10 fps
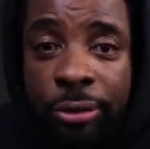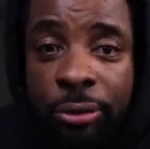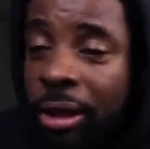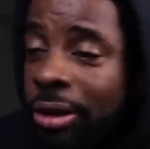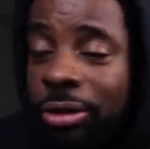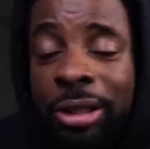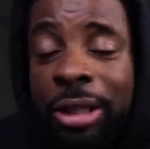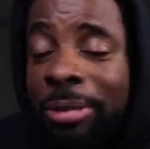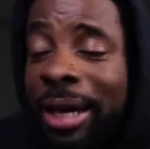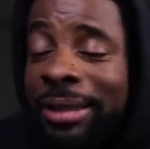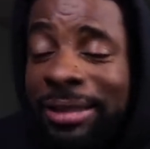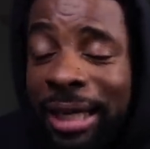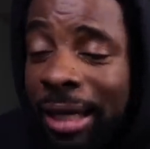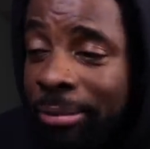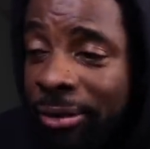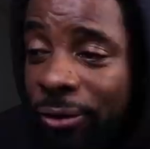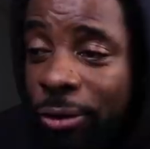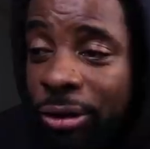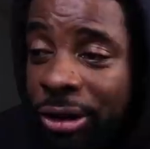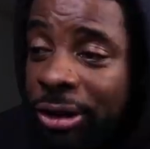Well, it's only a matter of time
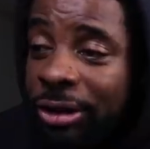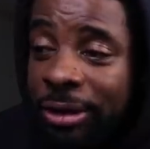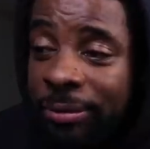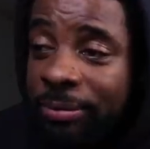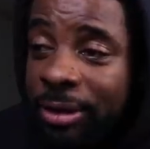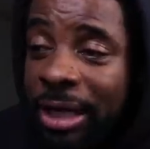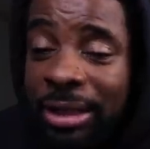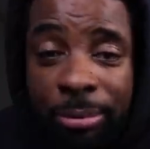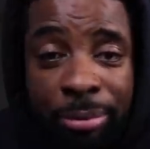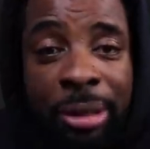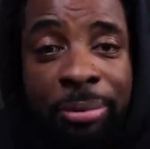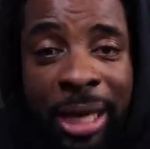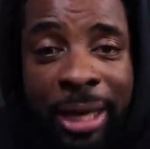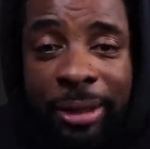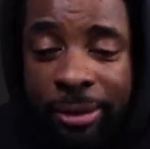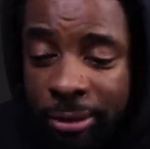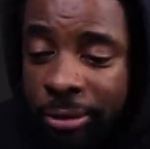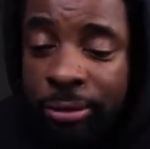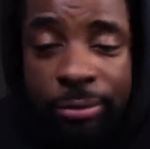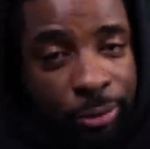before she got some big black,
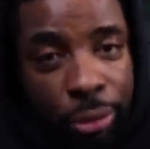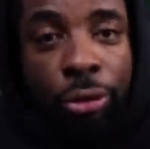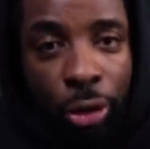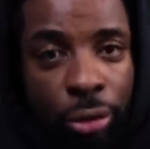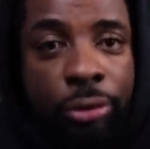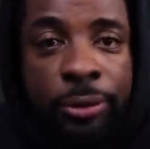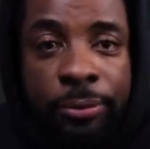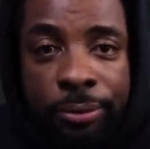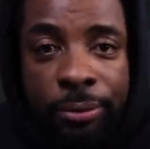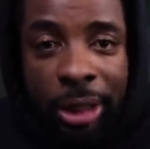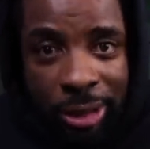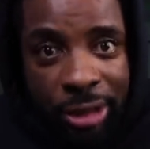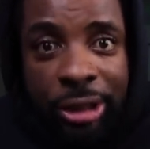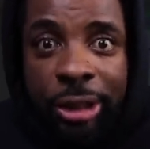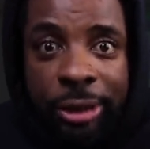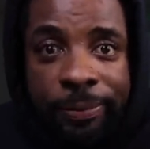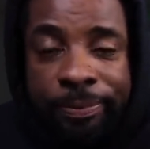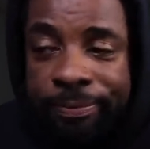you know, and she did.